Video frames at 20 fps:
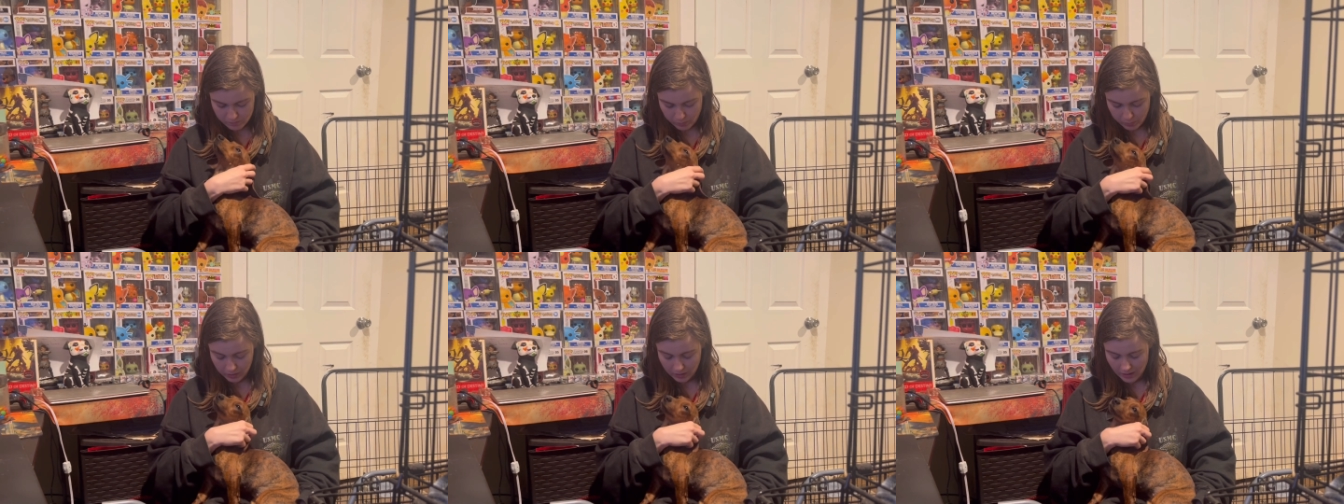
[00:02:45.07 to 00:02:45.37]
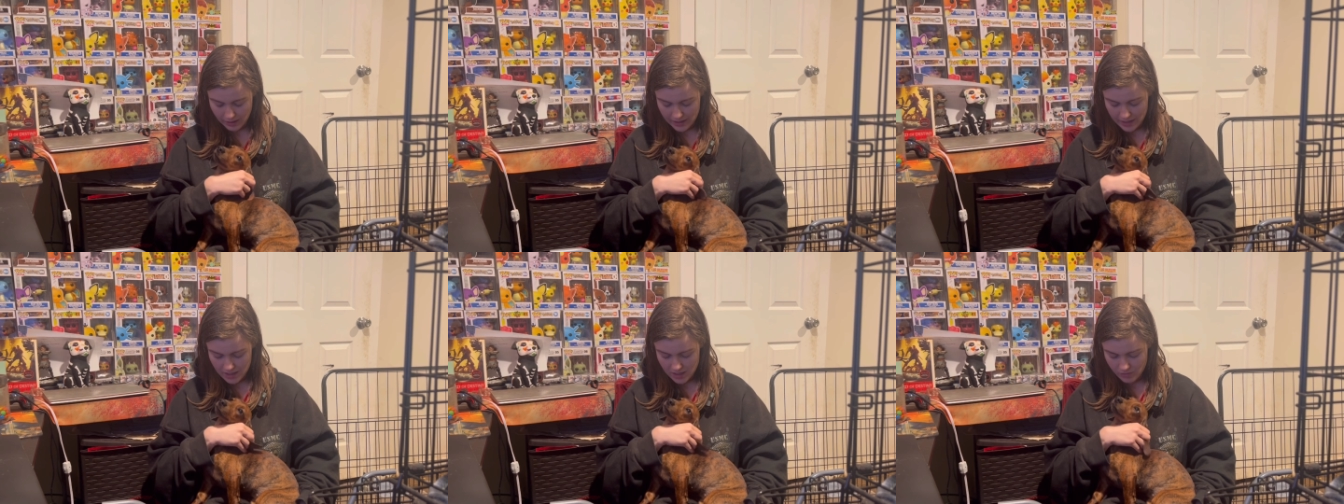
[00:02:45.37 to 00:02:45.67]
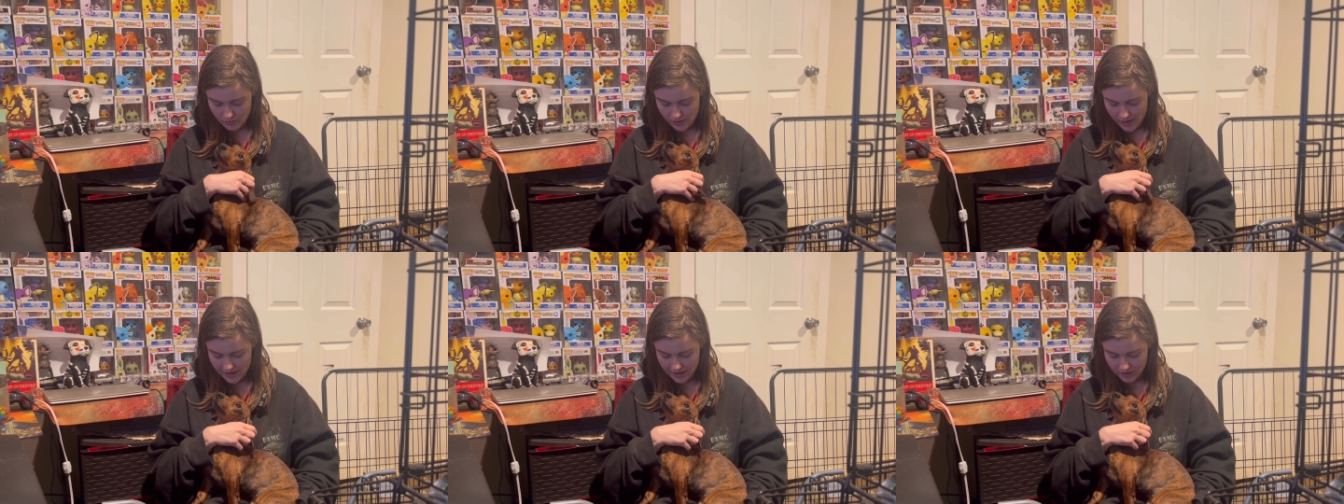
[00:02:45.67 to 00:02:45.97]

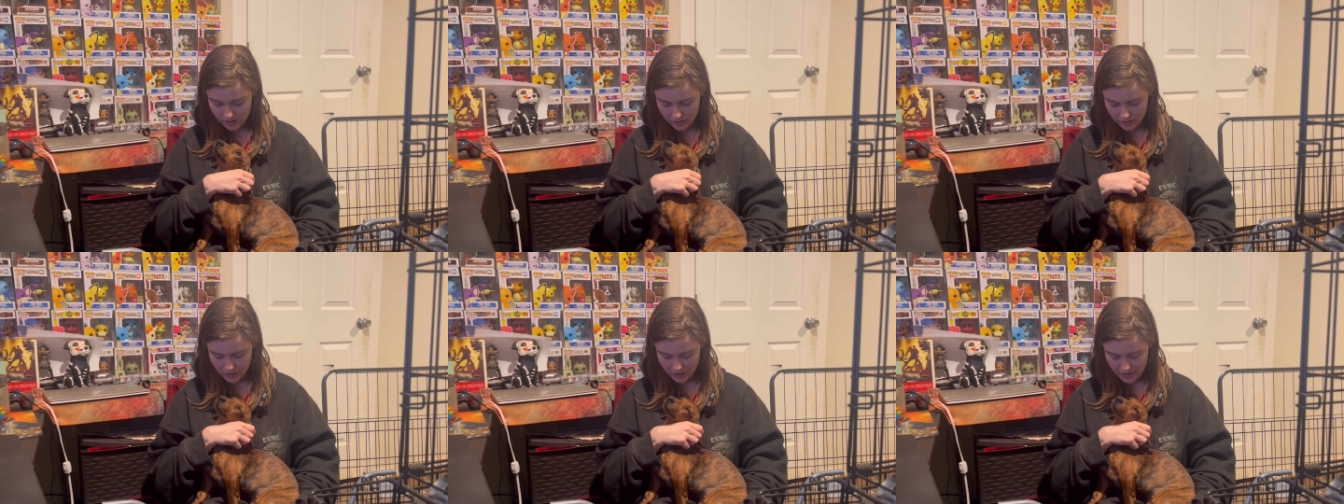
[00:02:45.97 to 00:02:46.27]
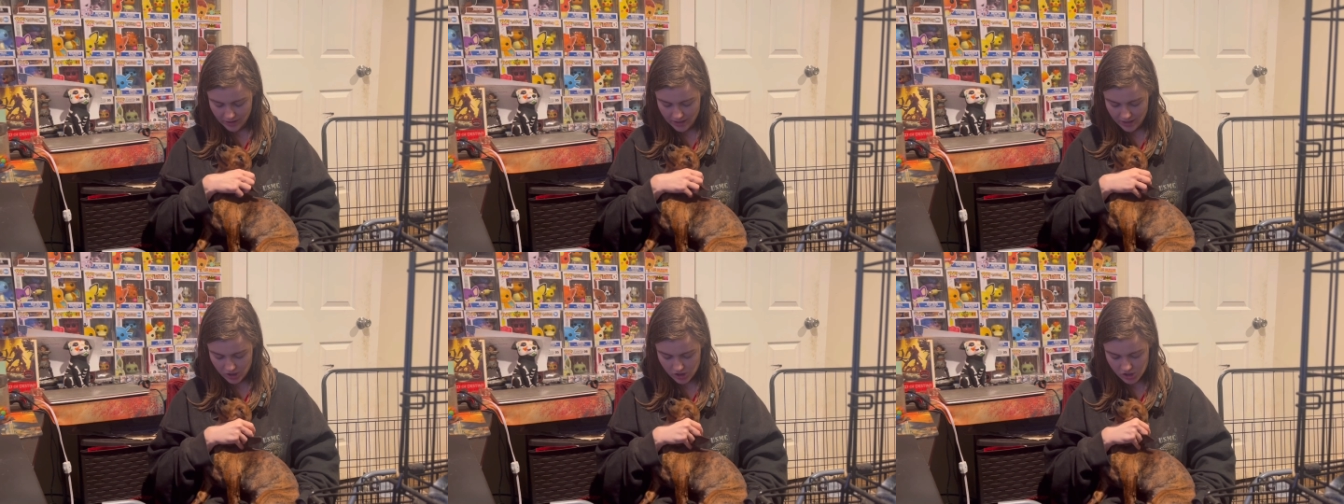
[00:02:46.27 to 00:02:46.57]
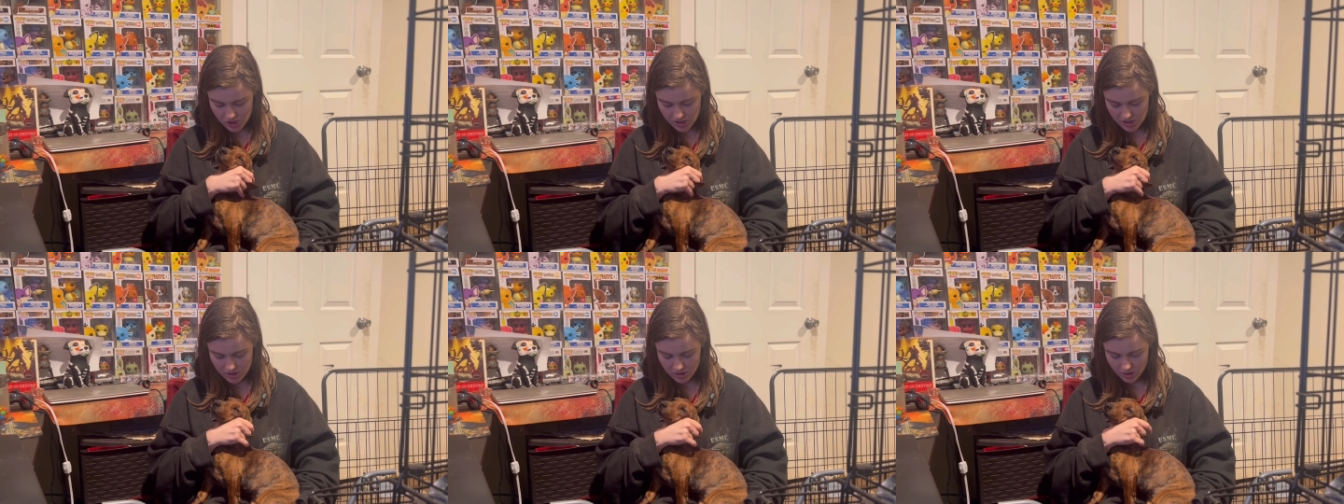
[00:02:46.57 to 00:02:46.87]
playing regularly,
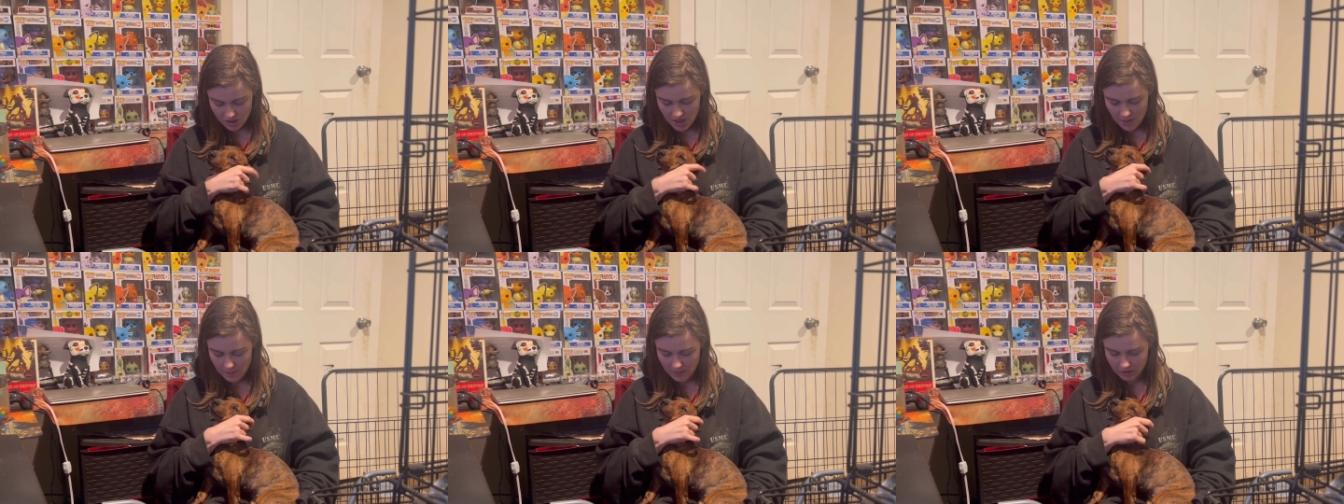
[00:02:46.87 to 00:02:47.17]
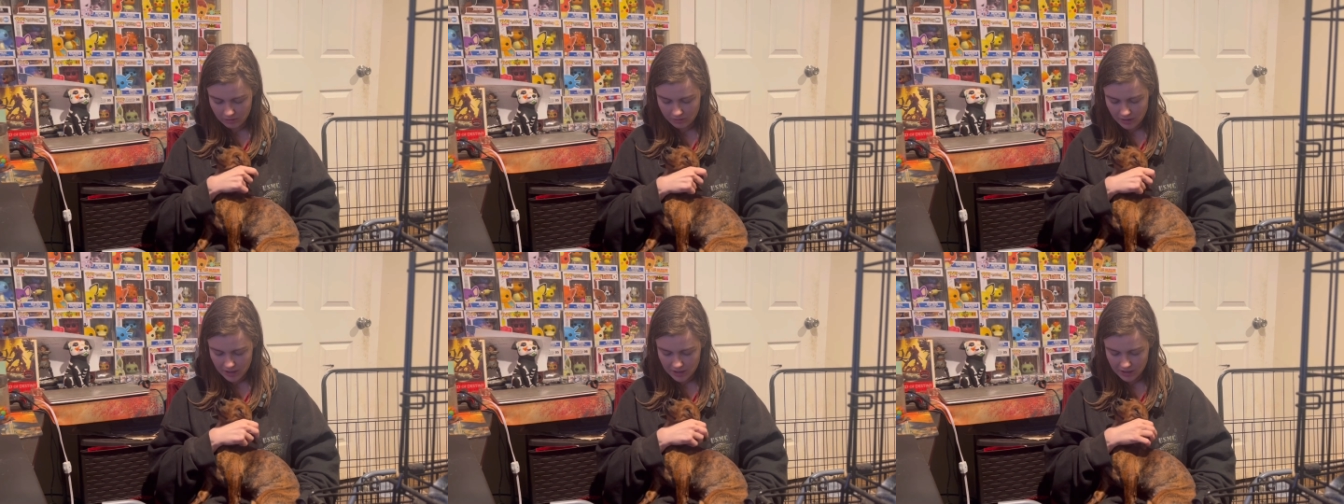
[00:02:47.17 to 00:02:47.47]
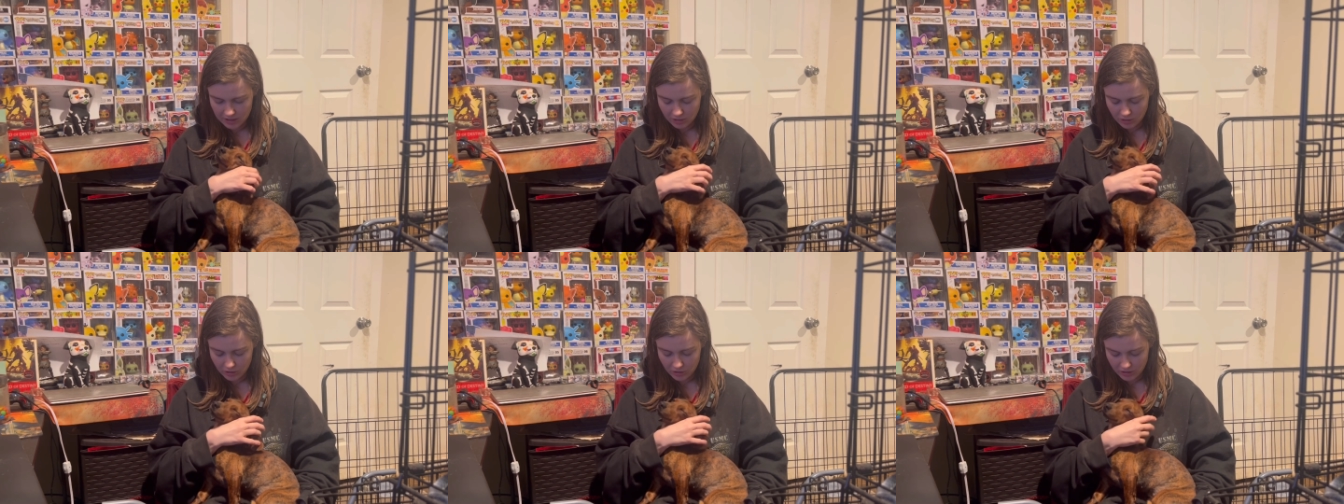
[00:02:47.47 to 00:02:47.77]
she's sleeping
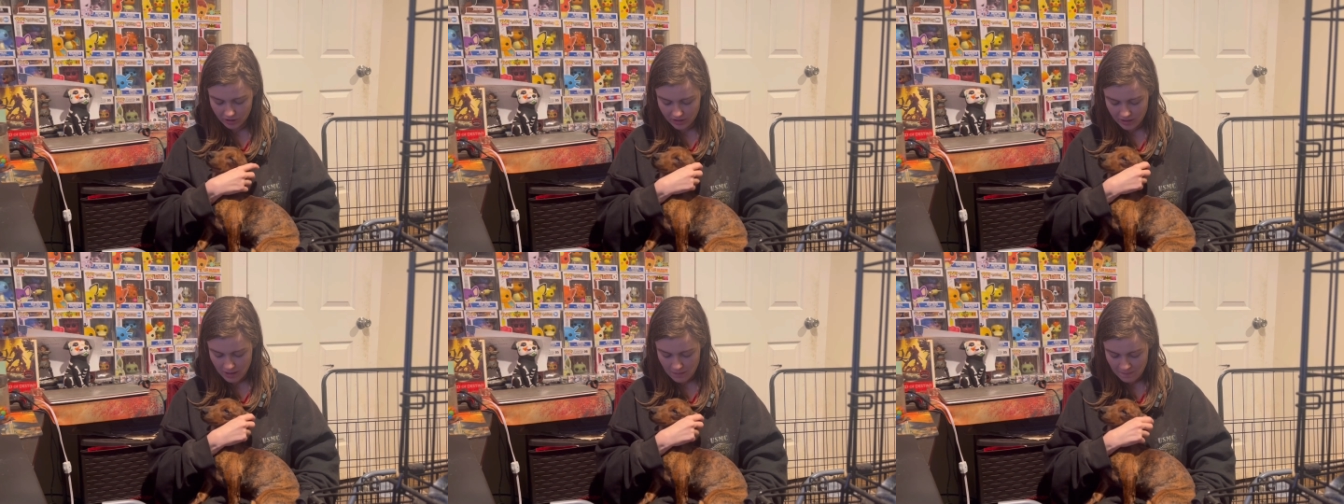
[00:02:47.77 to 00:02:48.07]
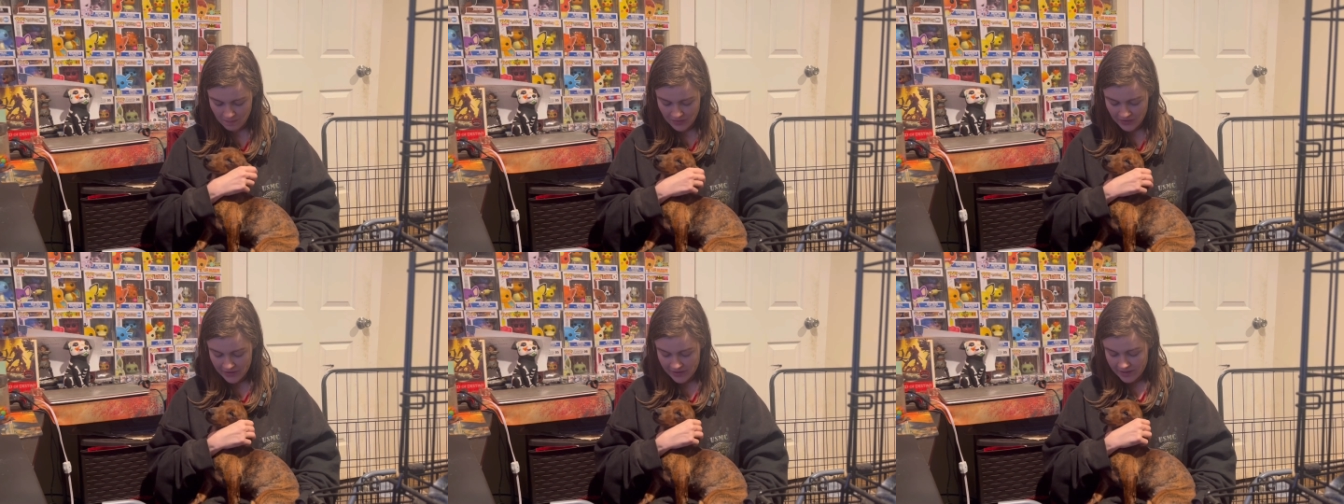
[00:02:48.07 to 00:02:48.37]
regularly,